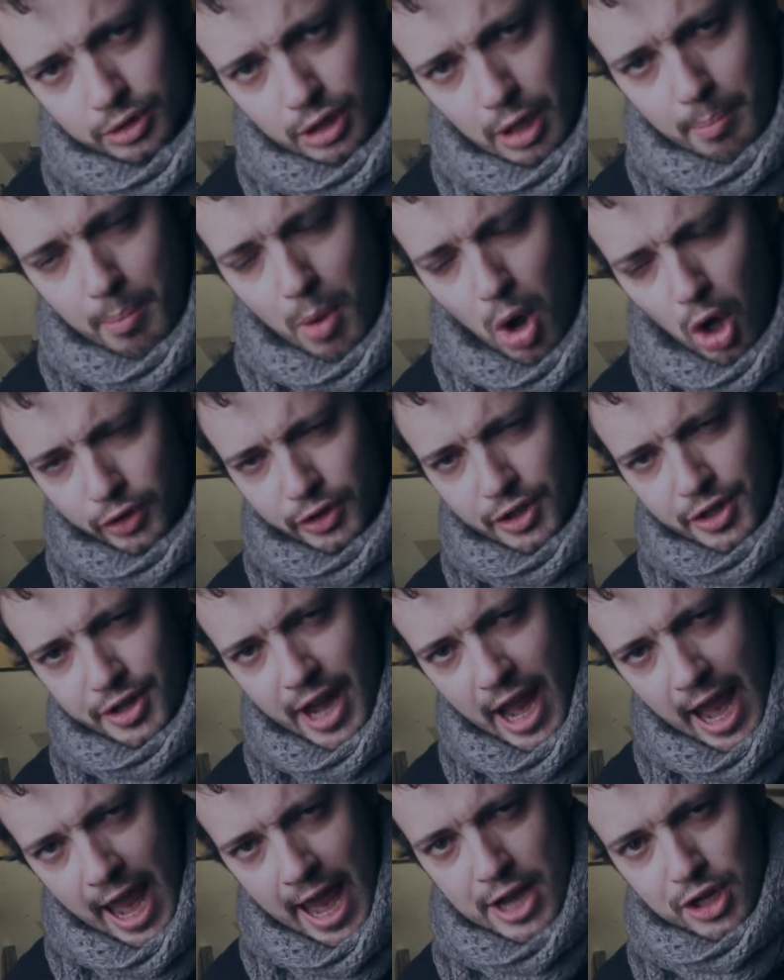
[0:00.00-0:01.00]
the
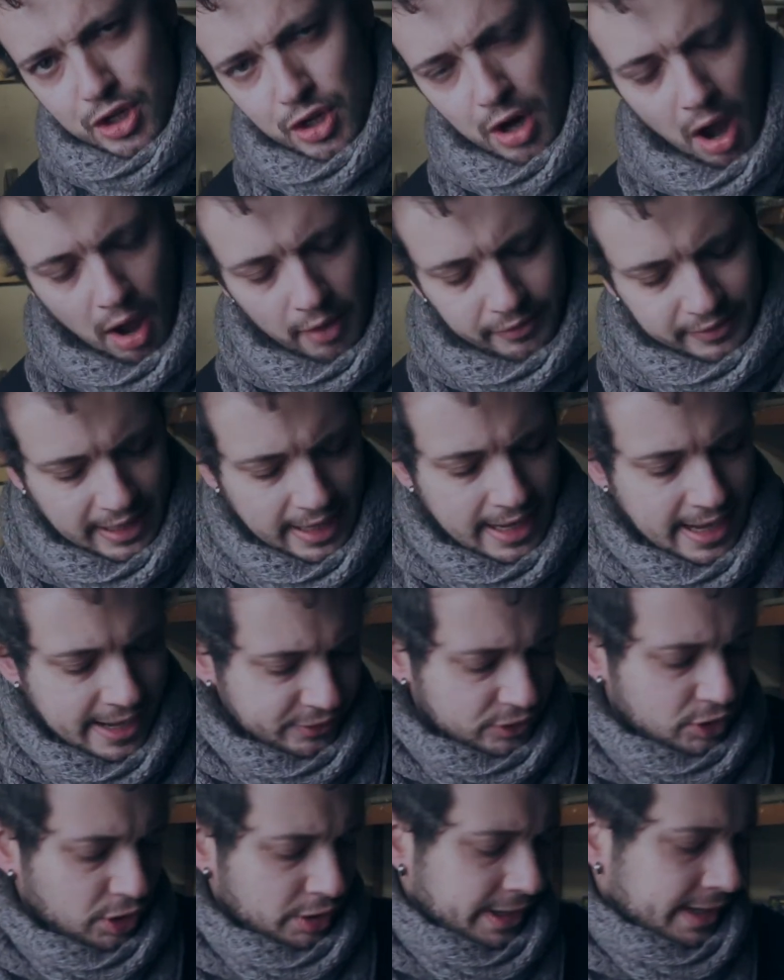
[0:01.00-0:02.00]
modern age of the
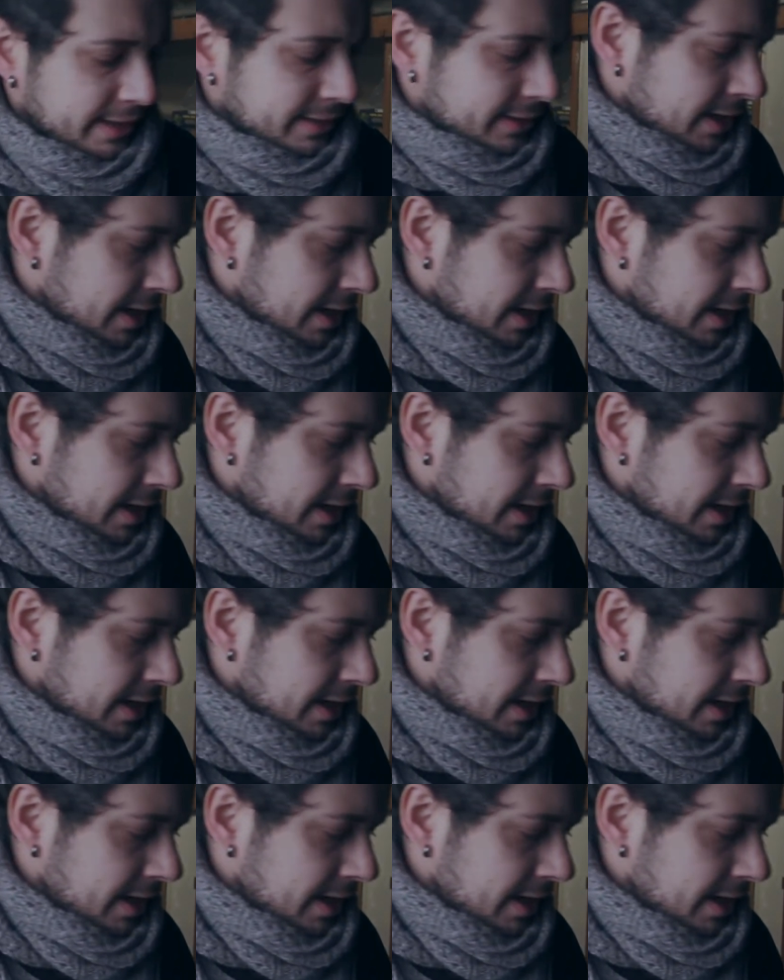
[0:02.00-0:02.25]
internet.